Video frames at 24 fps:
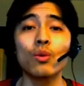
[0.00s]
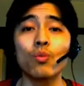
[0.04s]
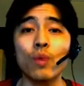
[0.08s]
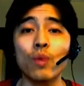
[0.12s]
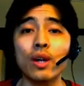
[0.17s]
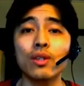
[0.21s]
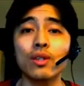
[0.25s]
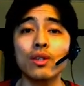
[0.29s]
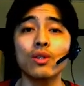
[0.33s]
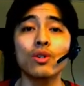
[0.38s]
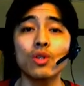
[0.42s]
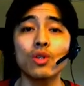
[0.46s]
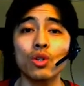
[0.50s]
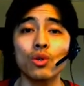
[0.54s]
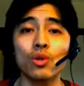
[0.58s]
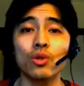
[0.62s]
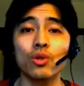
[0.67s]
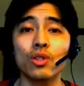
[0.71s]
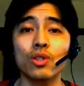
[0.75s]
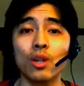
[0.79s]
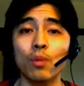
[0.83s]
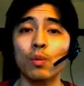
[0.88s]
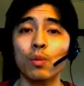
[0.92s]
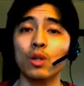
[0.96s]
whether you're
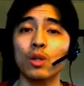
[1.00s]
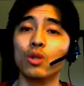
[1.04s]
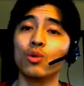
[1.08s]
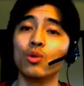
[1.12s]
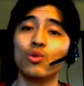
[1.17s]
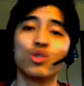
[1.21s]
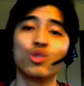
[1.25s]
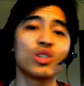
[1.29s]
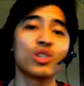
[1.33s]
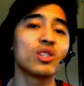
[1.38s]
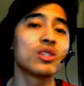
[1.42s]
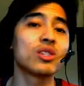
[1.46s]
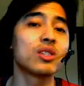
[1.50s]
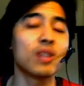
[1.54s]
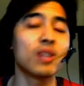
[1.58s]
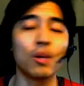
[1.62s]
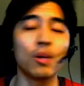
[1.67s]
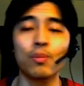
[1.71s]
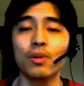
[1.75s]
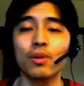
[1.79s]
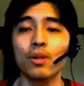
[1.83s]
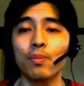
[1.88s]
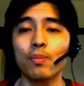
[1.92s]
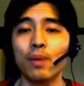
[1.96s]
someone who just
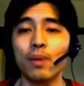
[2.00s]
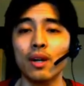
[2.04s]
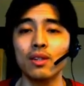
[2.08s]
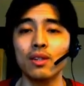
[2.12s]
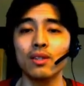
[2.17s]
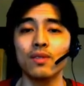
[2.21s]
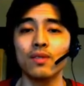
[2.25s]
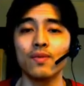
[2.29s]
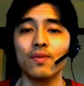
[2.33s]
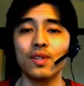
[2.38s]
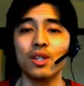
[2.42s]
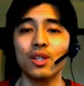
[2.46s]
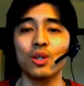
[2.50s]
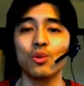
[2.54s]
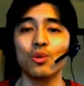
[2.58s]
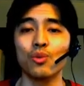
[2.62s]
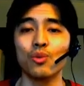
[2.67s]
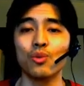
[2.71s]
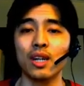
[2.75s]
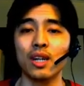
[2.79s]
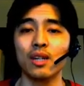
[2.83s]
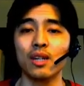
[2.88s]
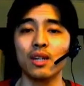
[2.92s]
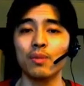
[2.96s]
stumbled upon this video
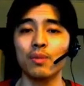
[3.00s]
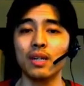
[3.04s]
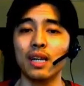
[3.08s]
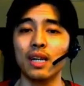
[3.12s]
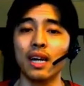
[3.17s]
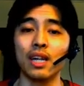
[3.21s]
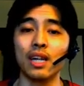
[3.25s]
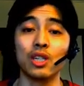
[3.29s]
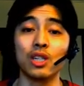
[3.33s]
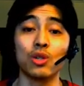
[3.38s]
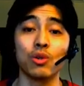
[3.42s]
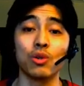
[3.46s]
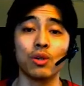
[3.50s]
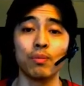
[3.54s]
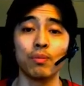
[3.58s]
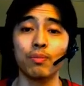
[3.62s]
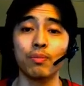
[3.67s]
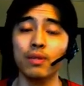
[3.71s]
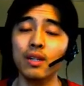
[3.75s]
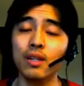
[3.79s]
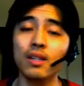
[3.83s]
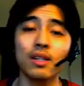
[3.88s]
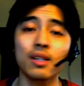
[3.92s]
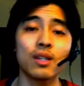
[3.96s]
randomly and you're
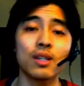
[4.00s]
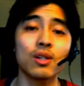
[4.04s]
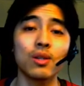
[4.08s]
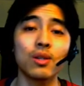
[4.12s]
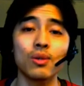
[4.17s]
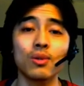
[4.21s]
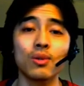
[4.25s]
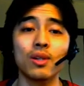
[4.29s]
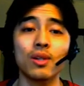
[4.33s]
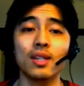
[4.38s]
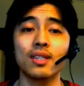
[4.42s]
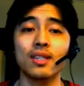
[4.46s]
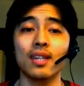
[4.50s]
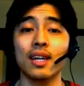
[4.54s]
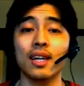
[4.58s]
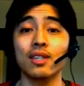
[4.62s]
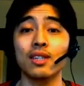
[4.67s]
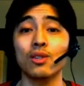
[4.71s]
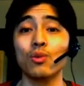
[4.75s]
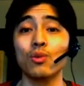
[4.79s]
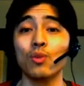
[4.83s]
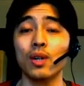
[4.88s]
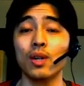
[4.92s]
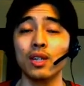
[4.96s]
completely clueless as
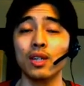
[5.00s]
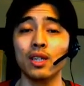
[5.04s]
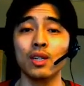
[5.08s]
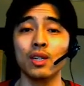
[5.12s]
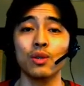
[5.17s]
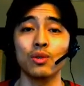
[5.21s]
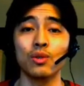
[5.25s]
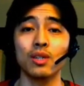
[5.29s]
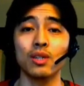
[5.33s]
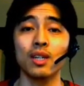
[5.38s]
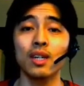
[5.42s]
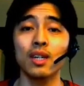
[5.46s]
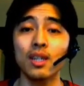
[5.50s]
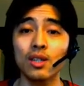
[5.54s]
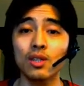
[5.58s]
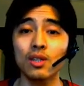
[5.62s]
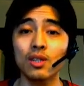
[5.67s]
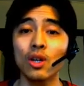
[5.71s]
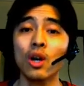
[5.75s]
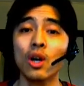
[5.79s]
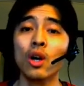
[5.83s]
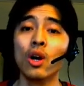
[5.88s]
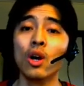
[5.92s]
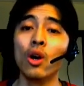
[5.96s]
to what EOS is,